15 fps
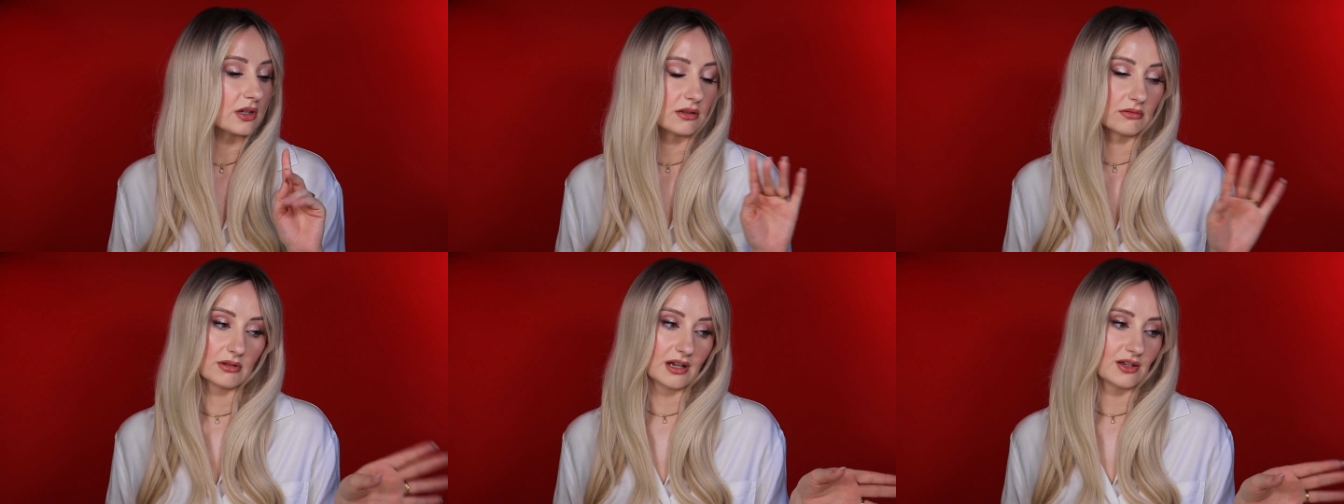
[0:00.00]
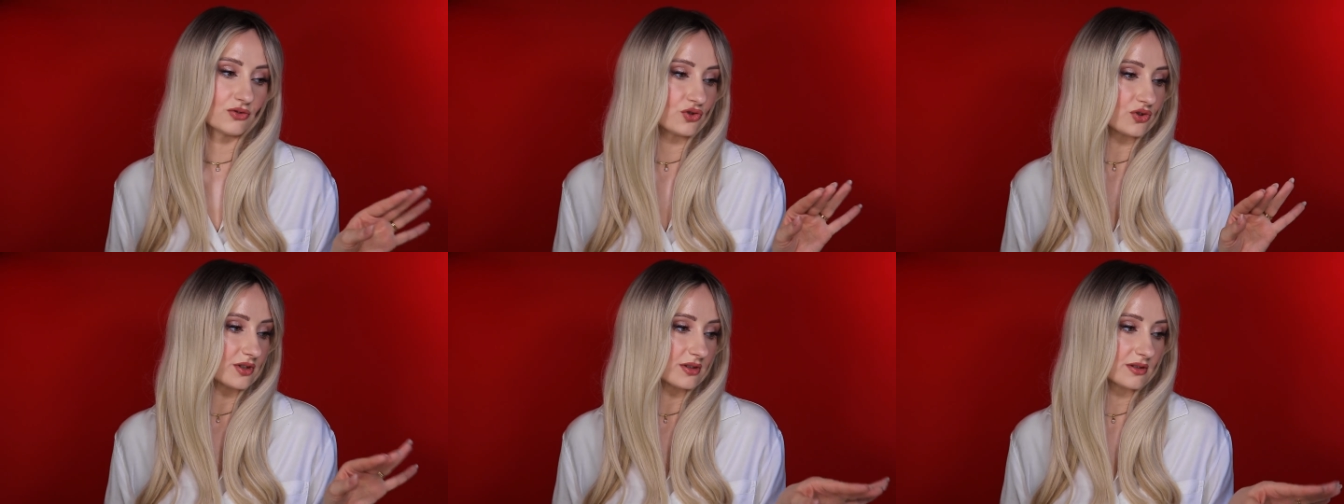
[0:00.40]
And
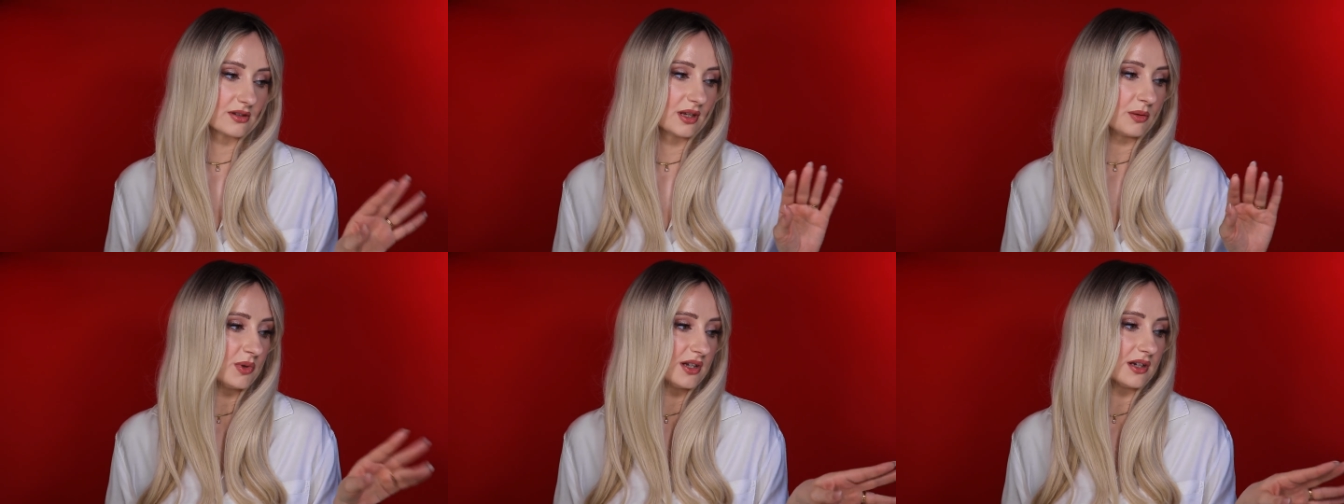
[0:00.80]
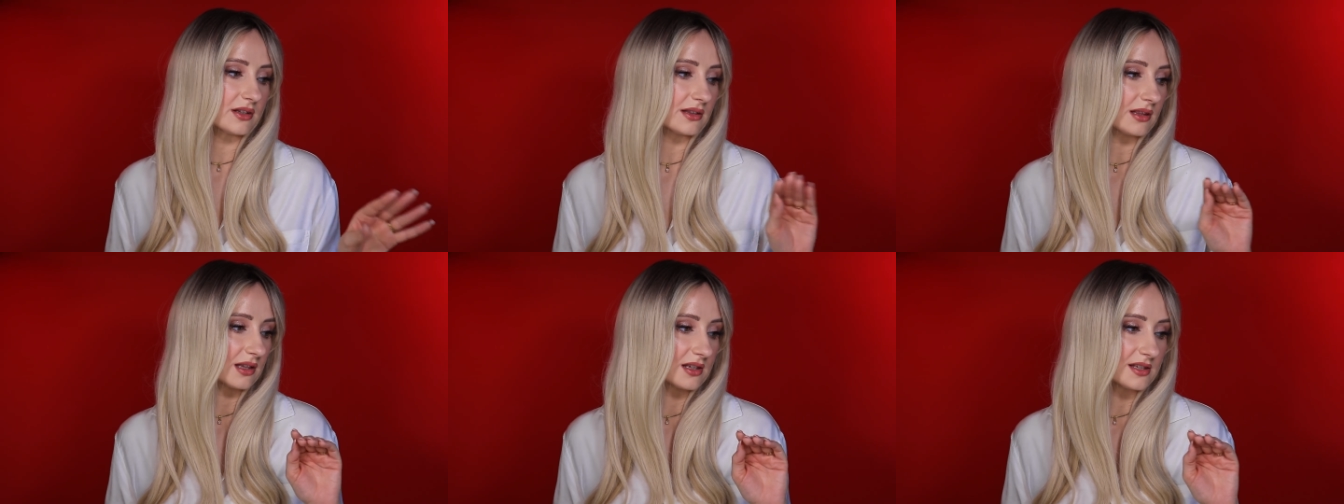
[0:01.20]
I just
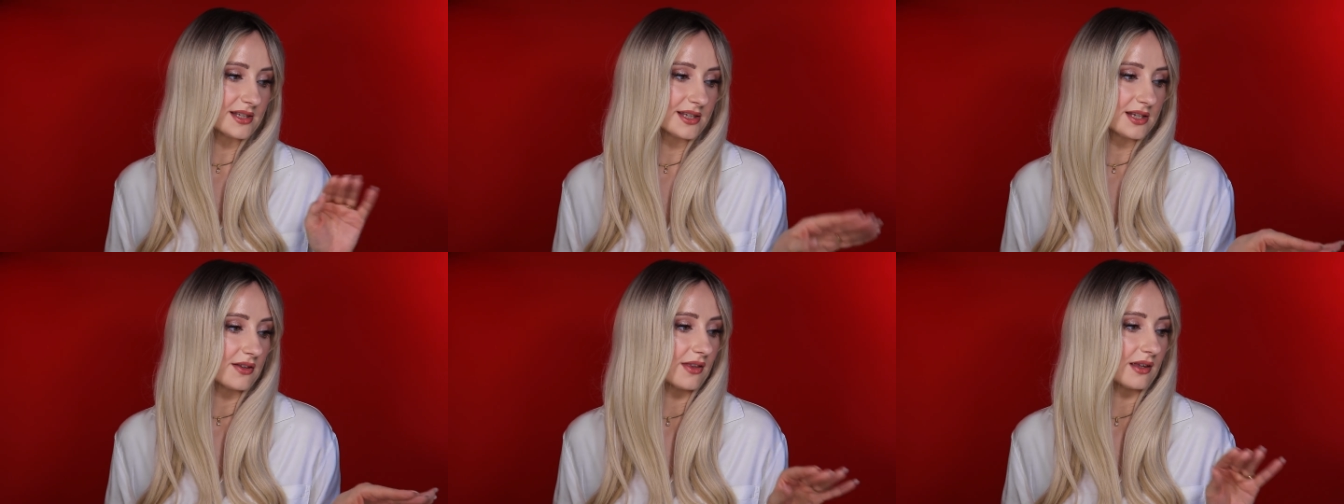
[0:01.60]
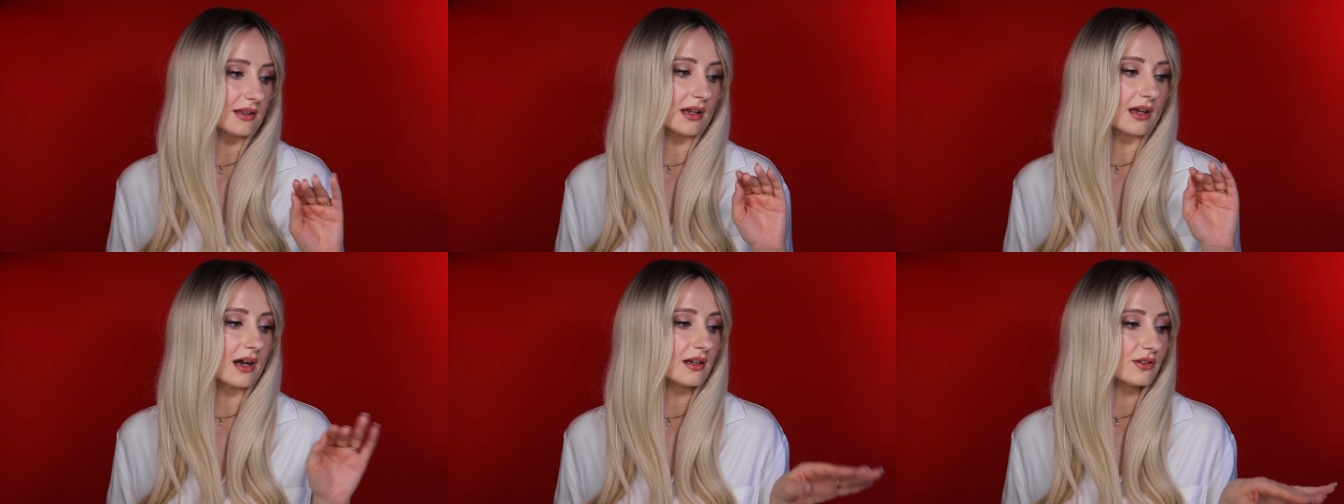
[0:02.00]
immediately see
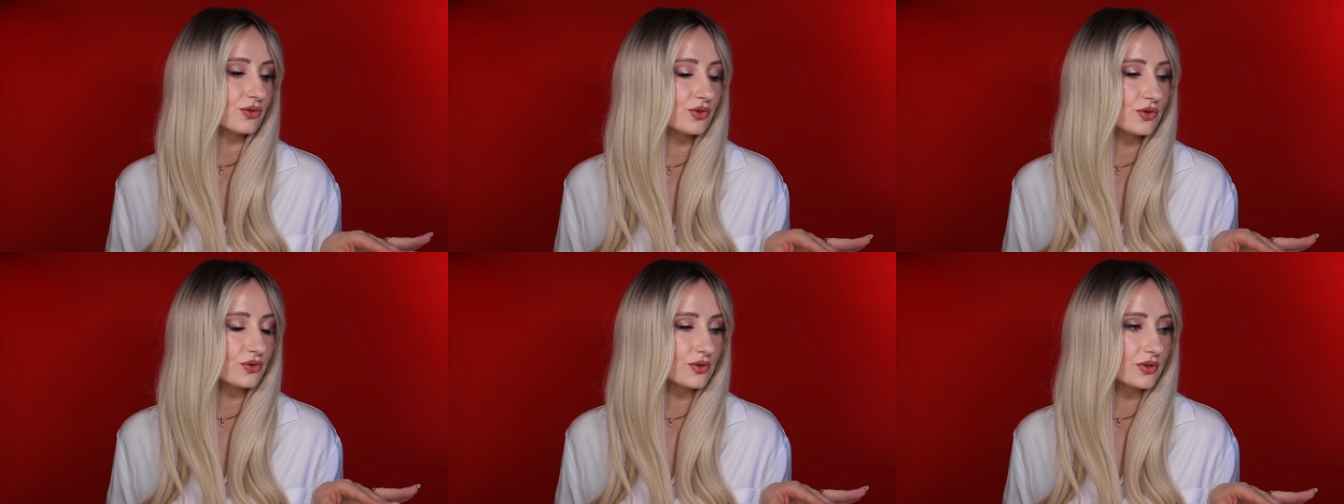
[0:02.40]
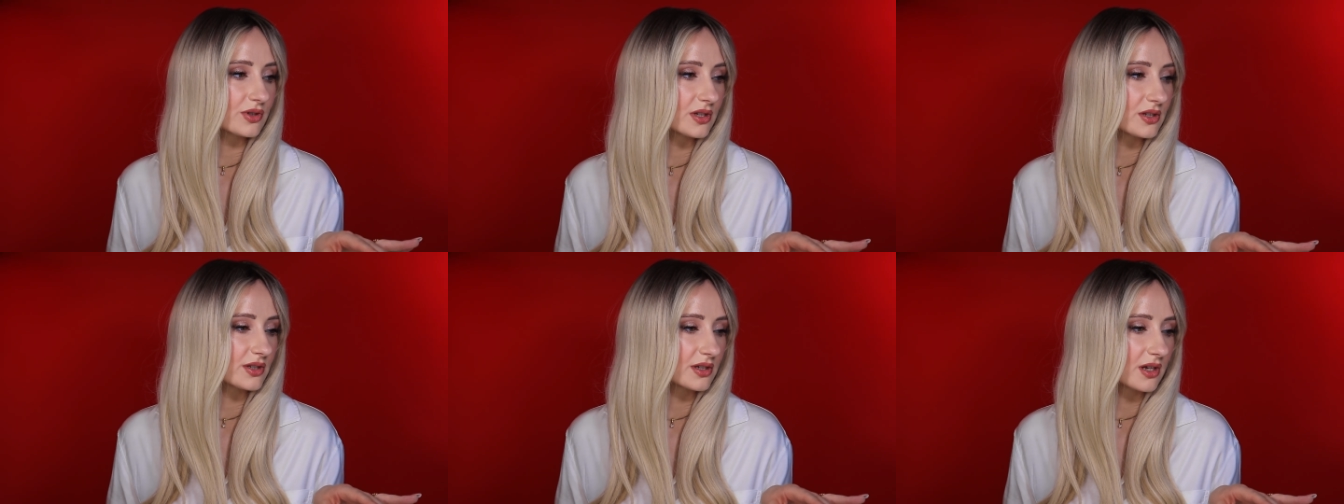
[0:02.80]
that I can't use
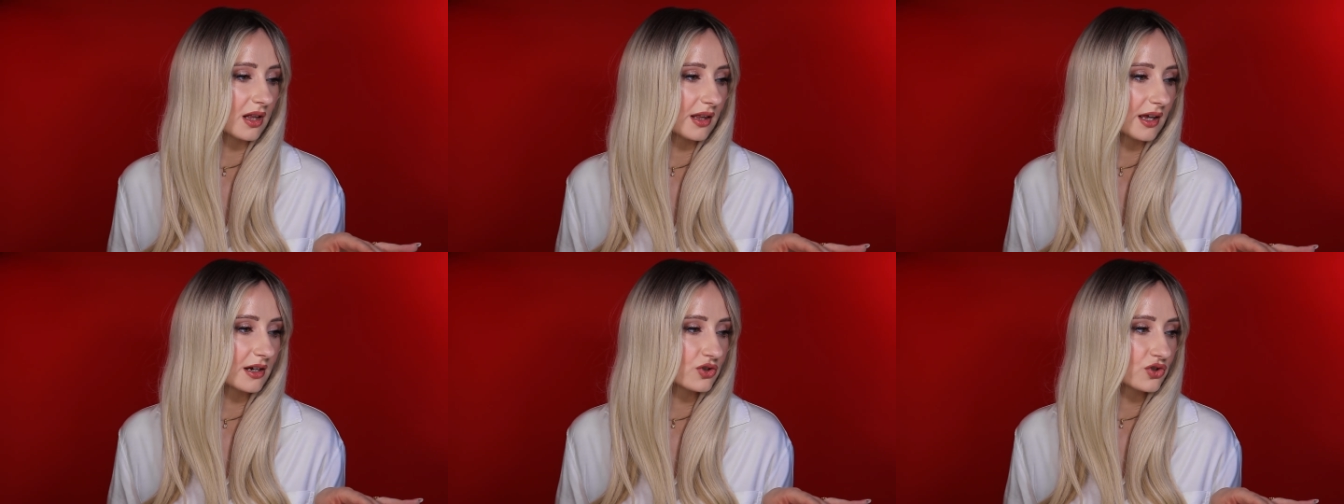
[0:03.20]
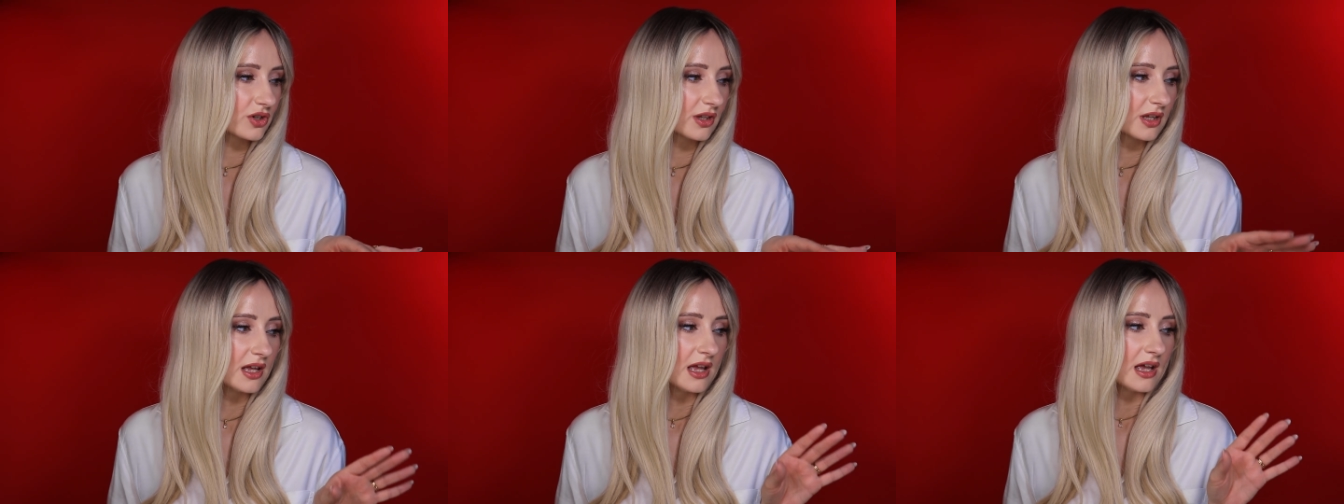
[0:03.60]
this
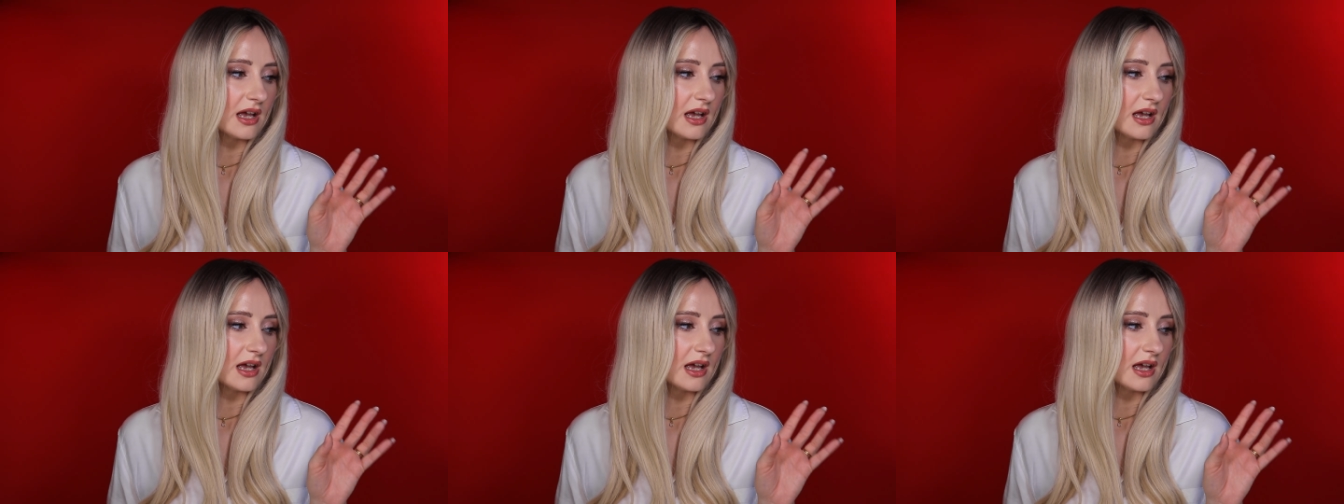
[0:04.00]
collection,